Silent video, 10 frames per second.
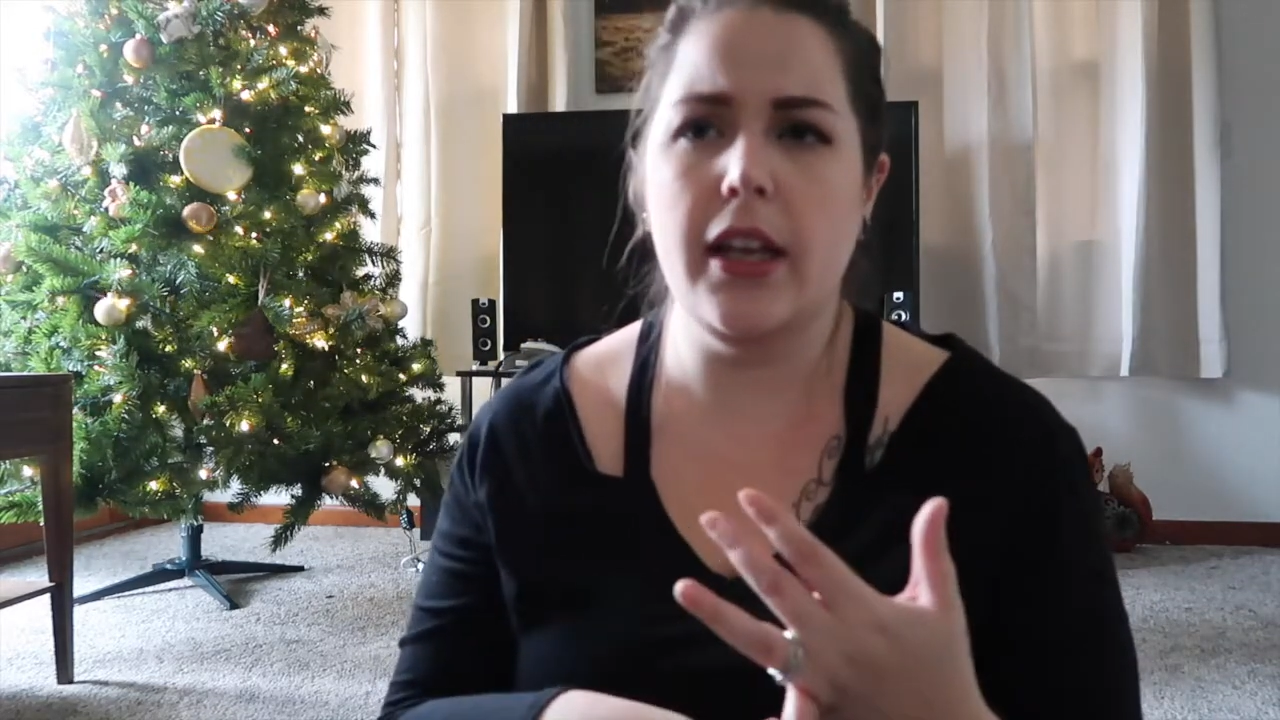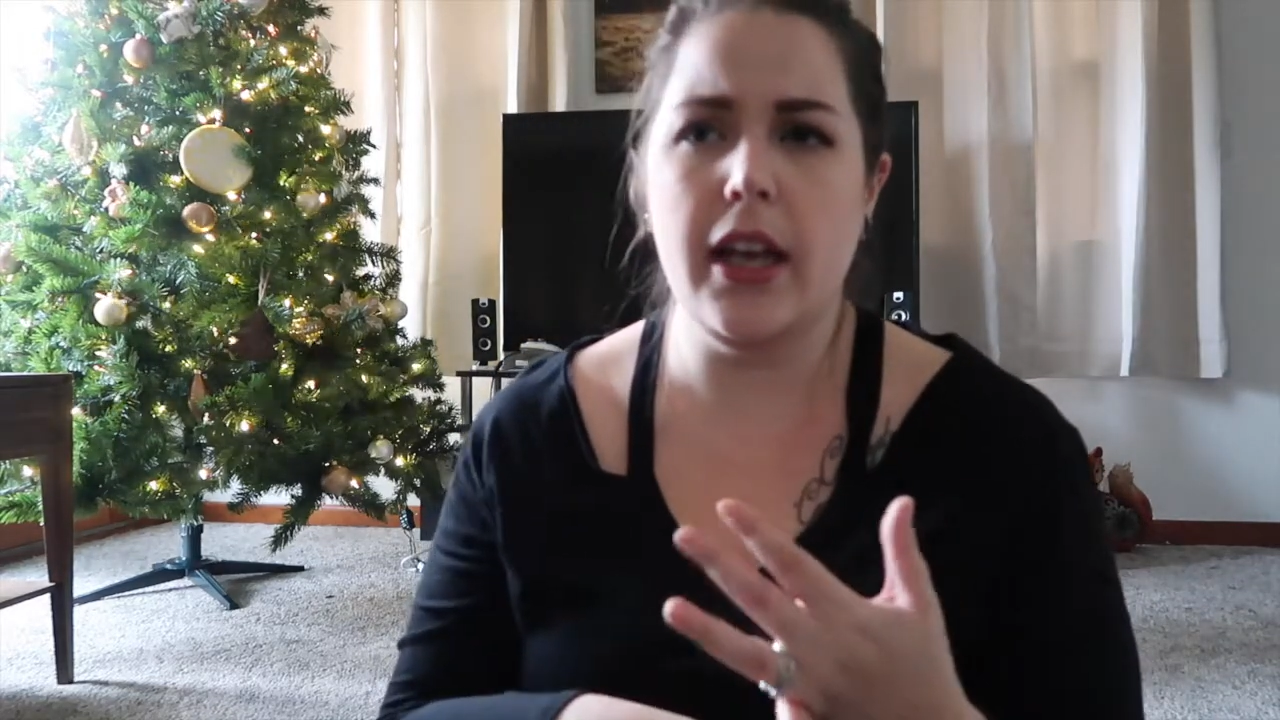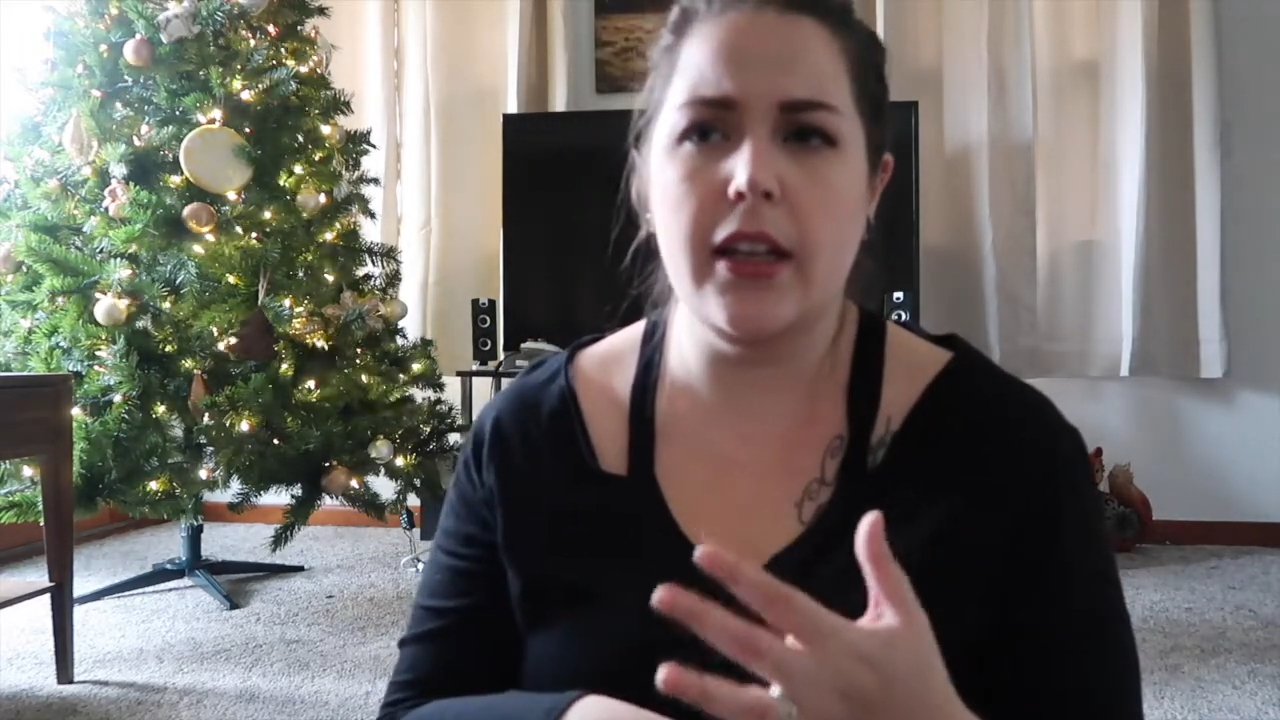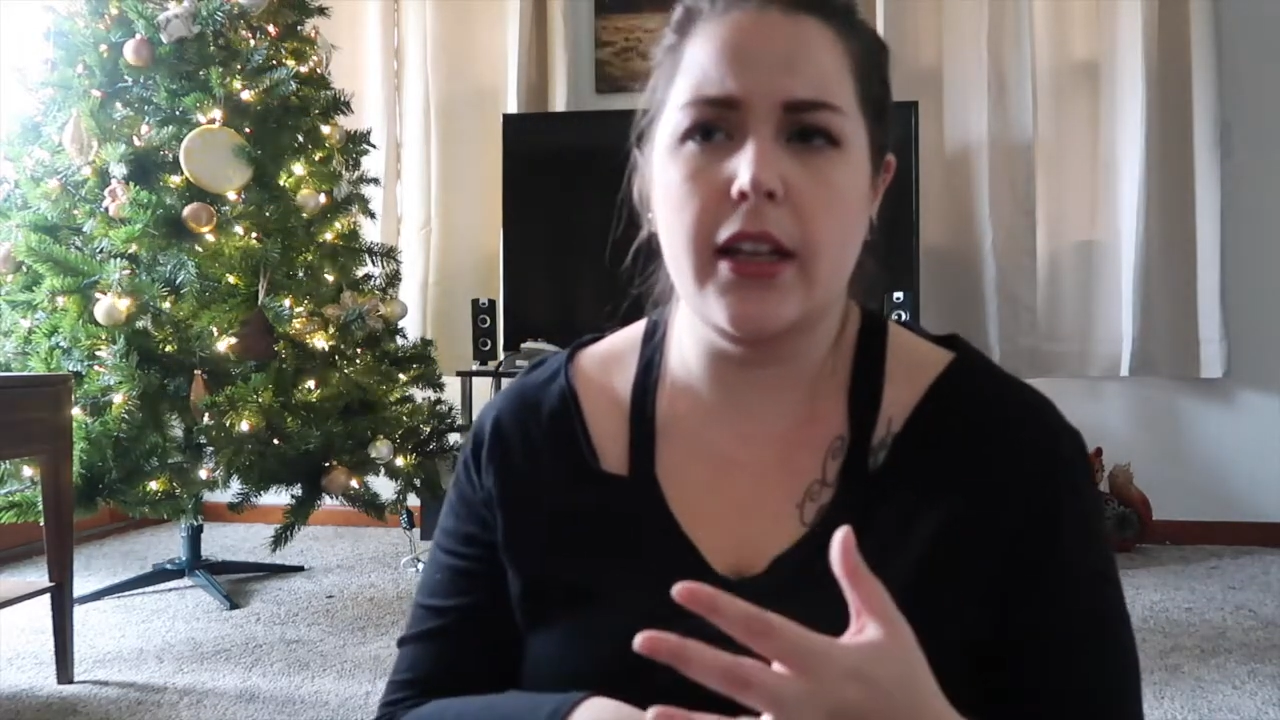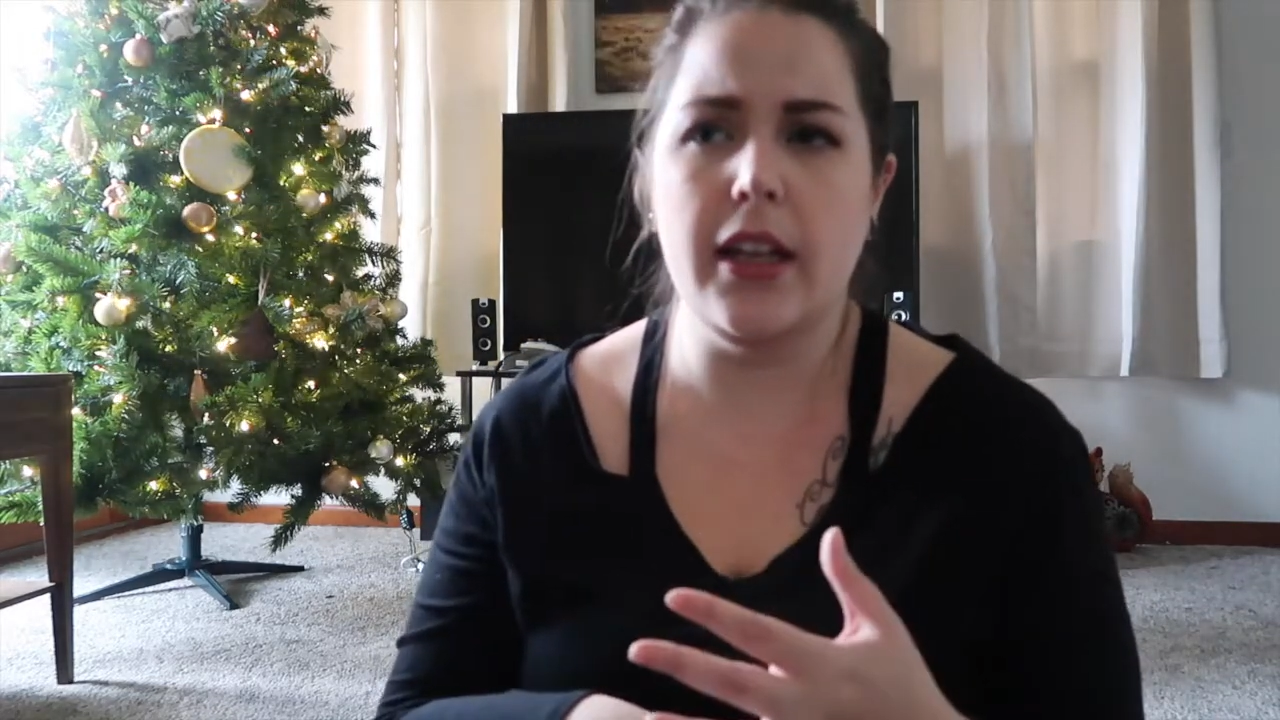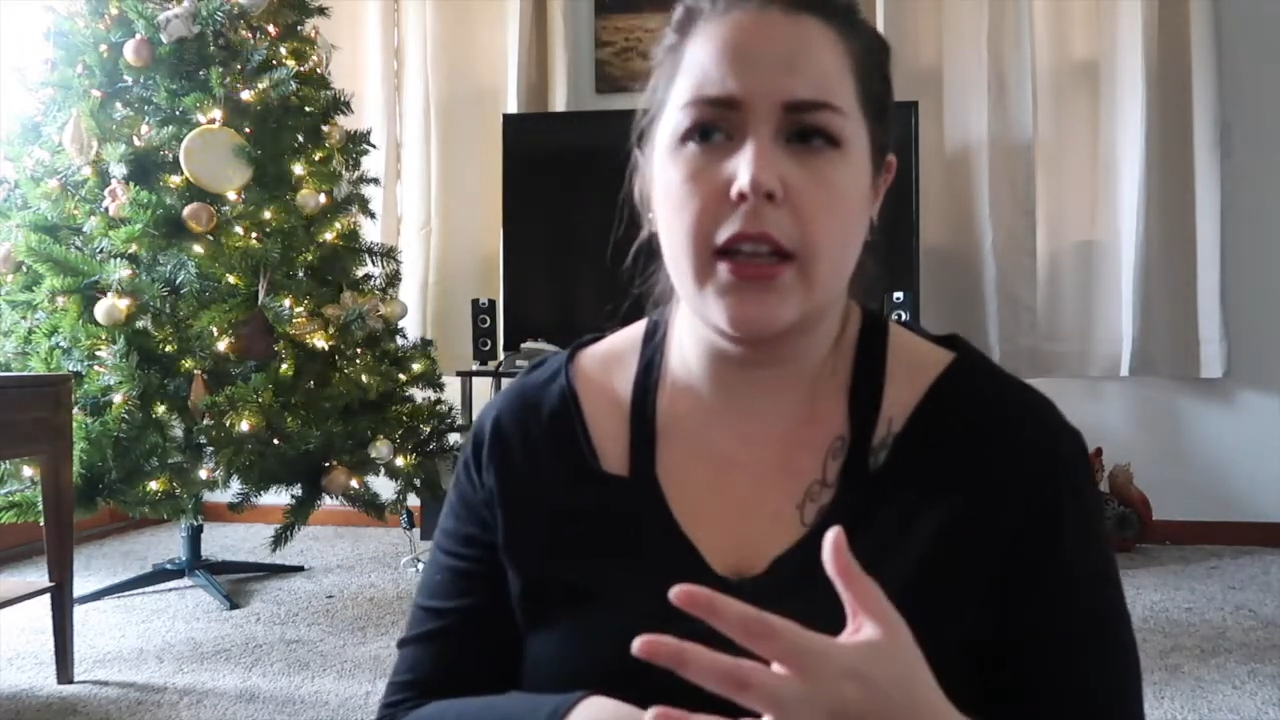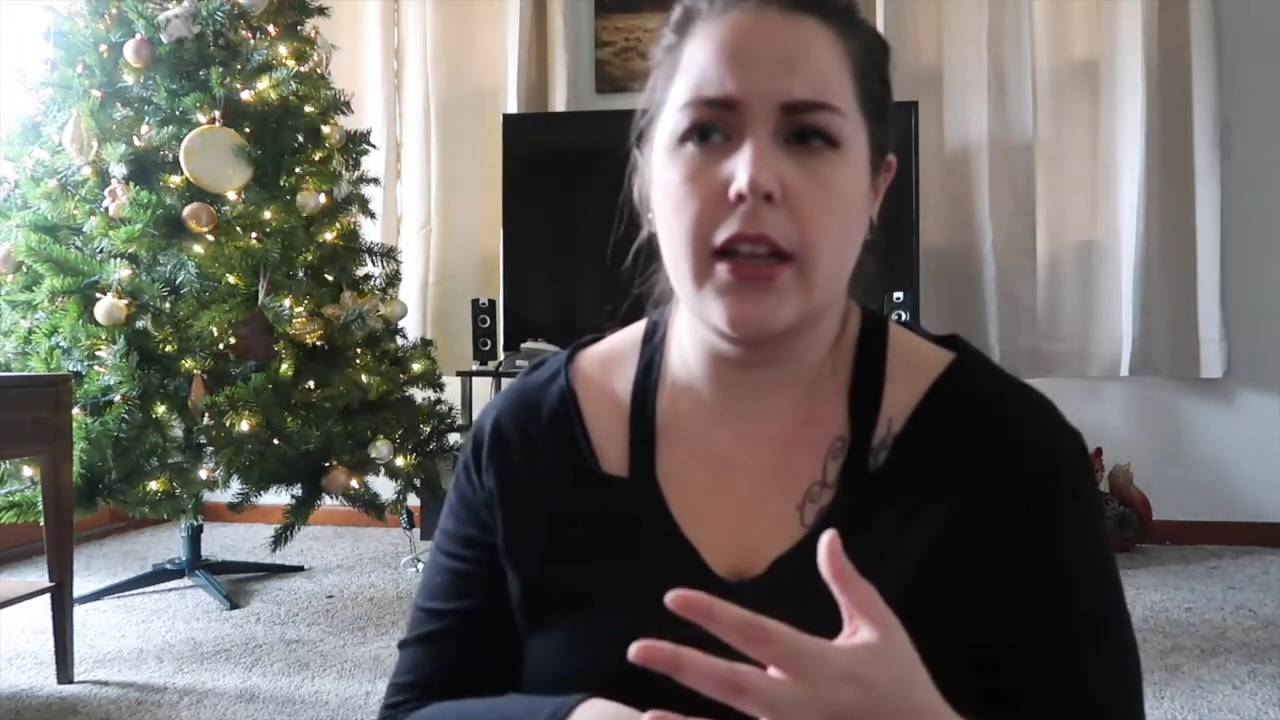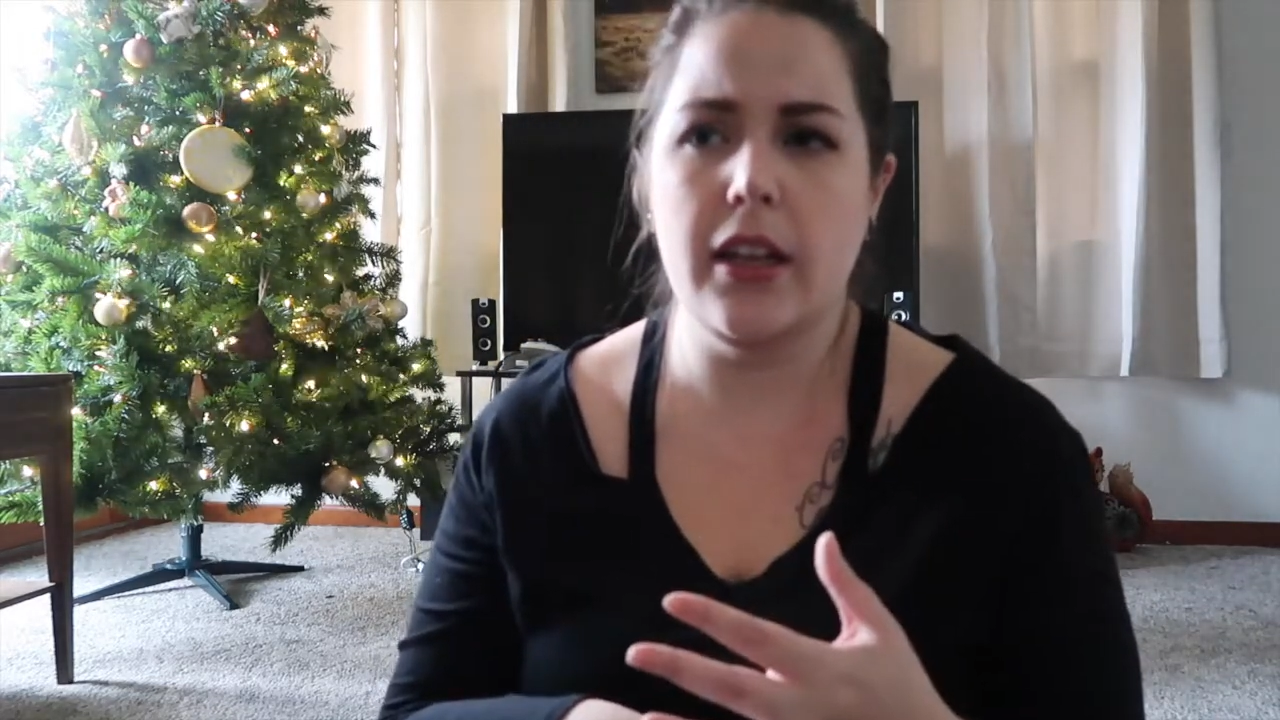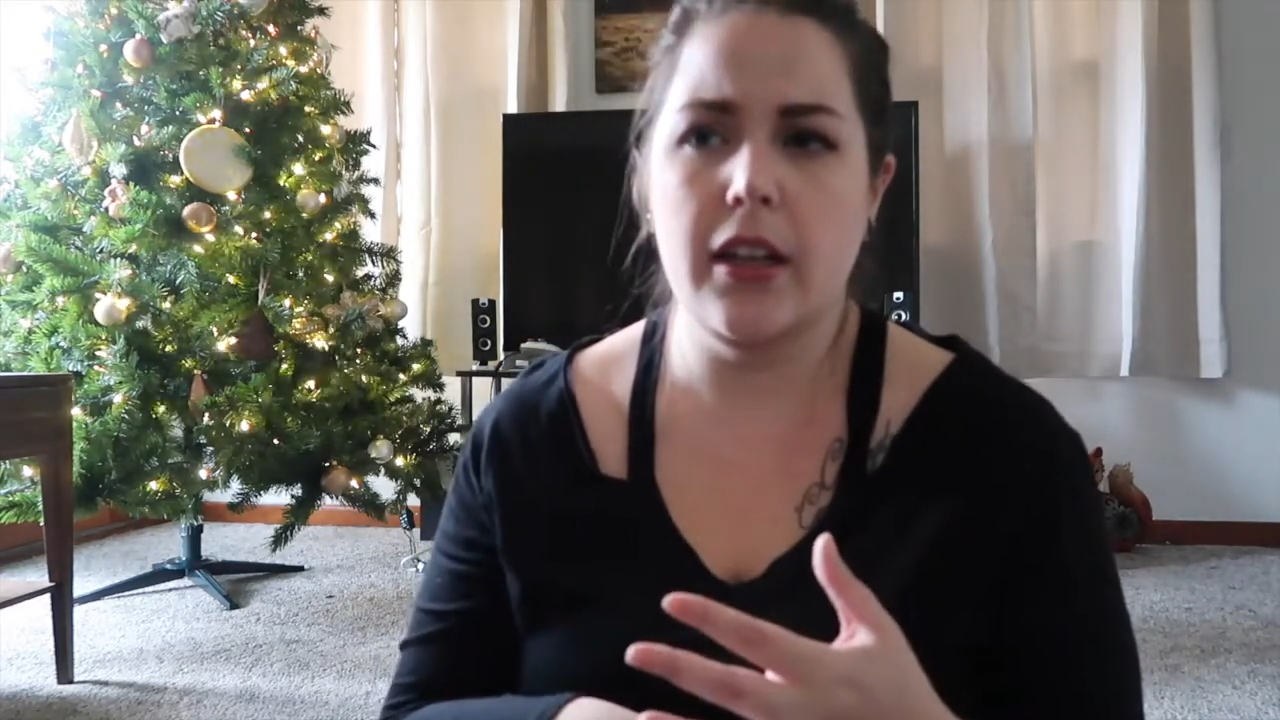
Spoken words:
Dead, like,